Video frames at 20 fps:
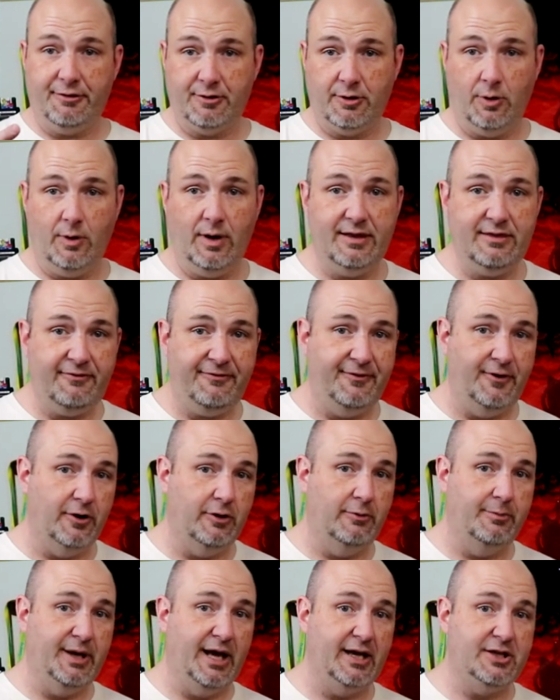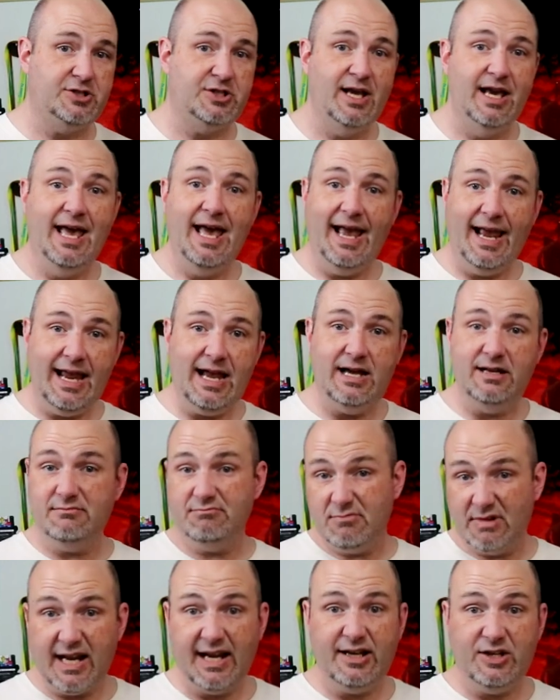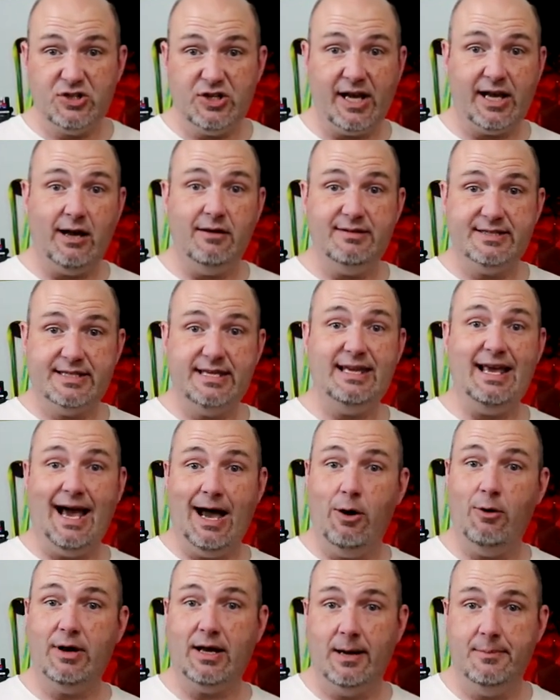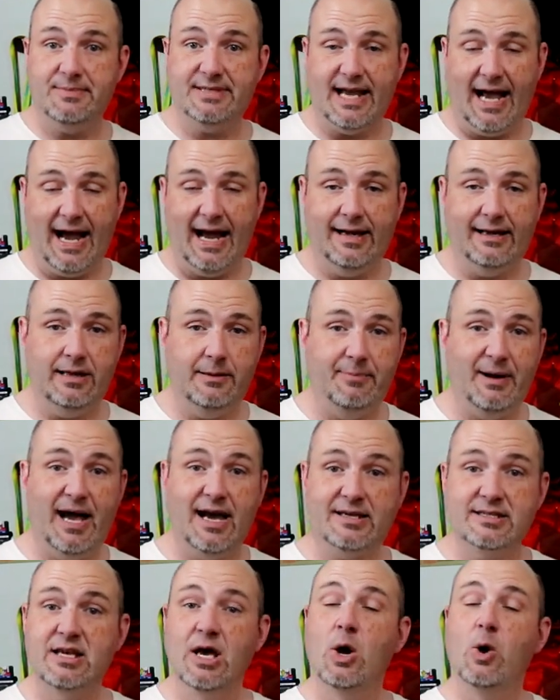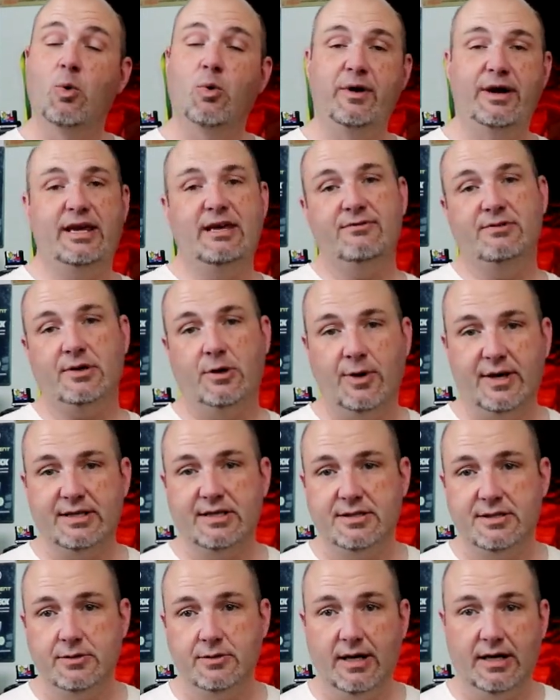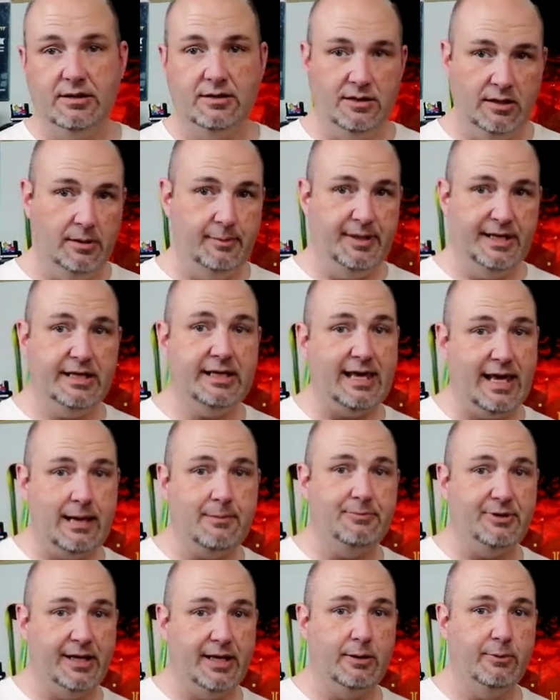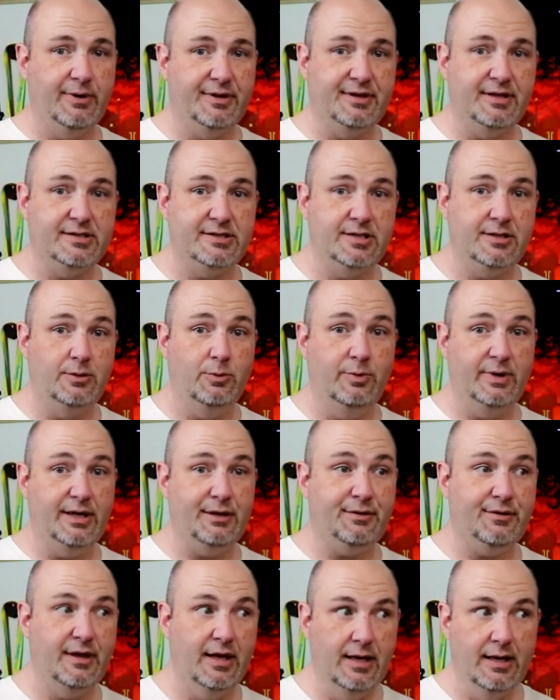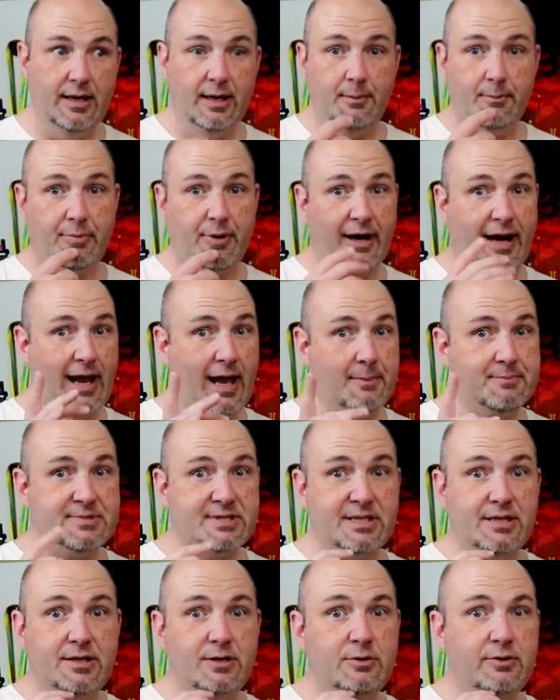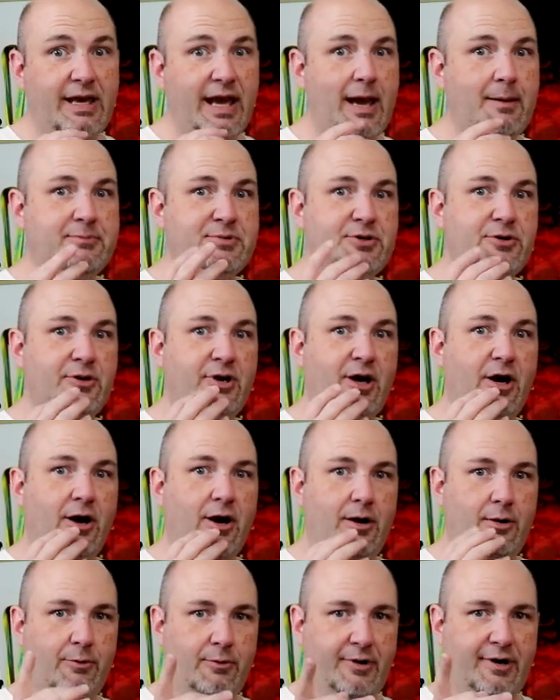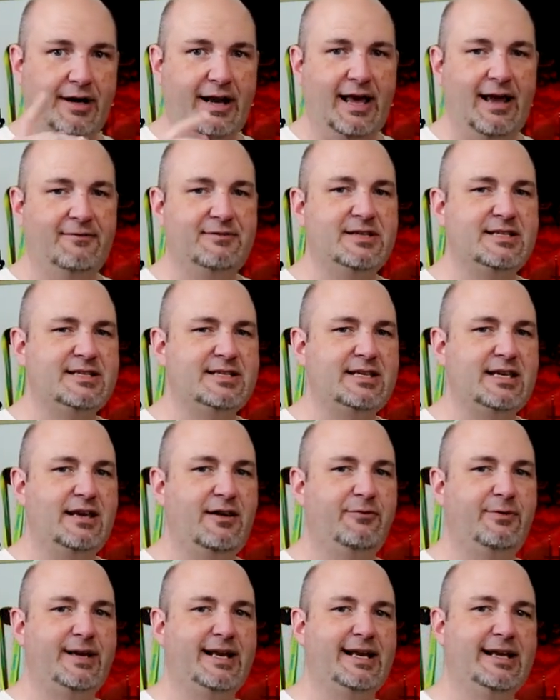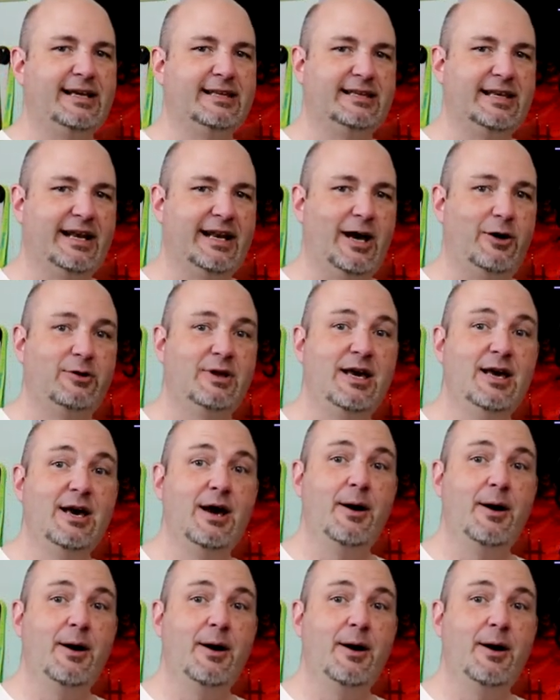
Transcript: throw on the photo bench and kind of check out and see how it comes out of the box. We're even going to do a little bit of gameplay with it too, with perhaps a new capture card. We're gonna have to see if we can get that out.